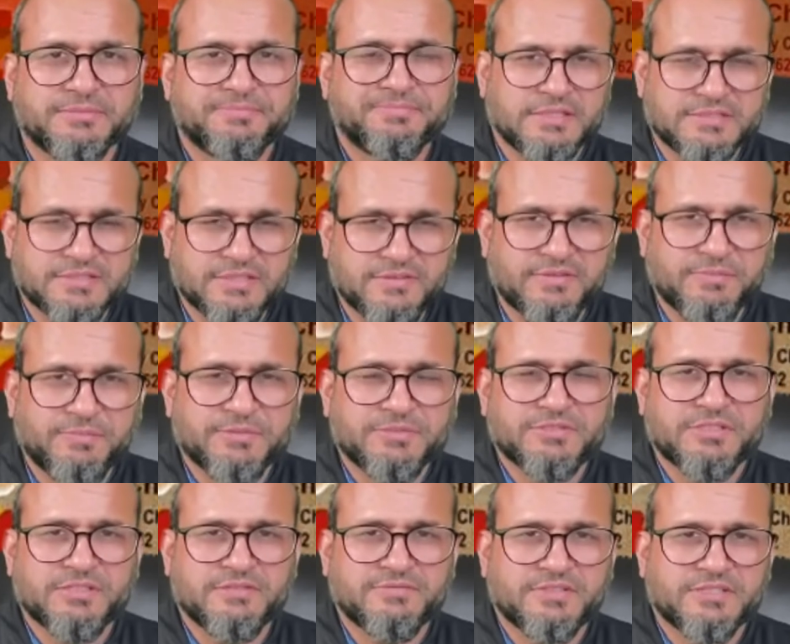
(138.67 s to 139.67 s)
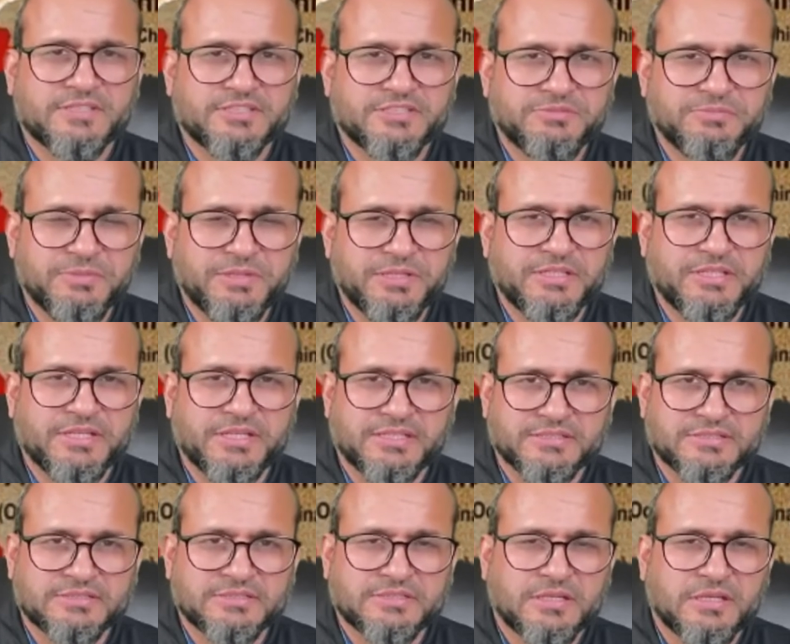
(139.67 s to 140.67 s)
37% of the Kashmir
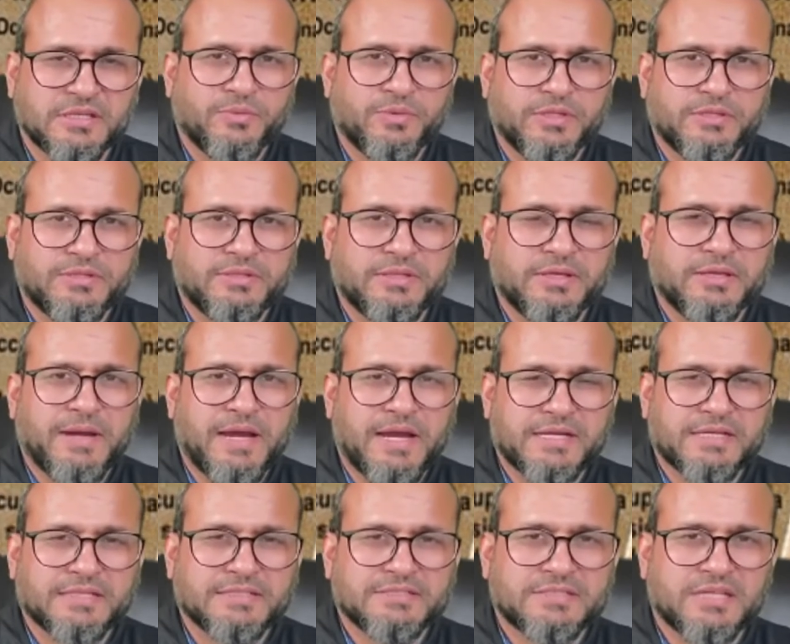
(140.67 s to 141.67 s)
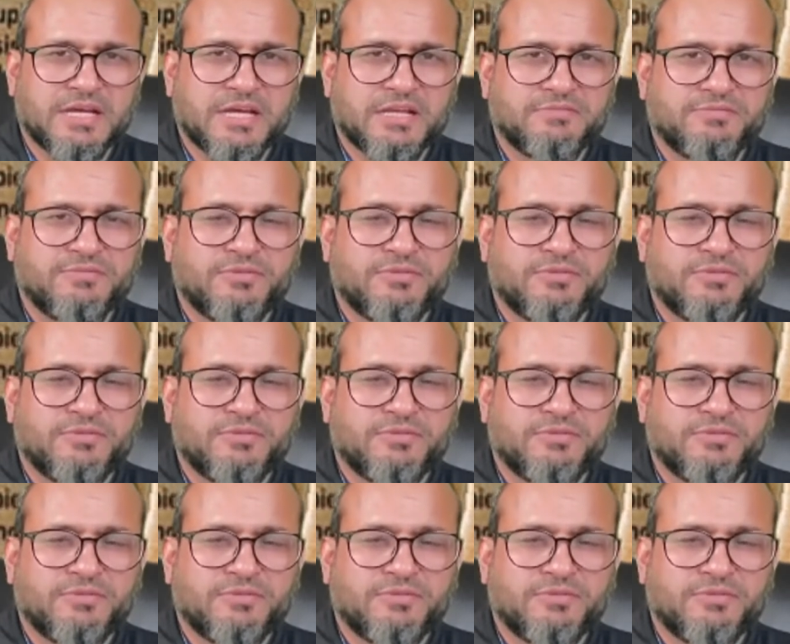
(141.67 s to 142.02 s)
is with Pakistan,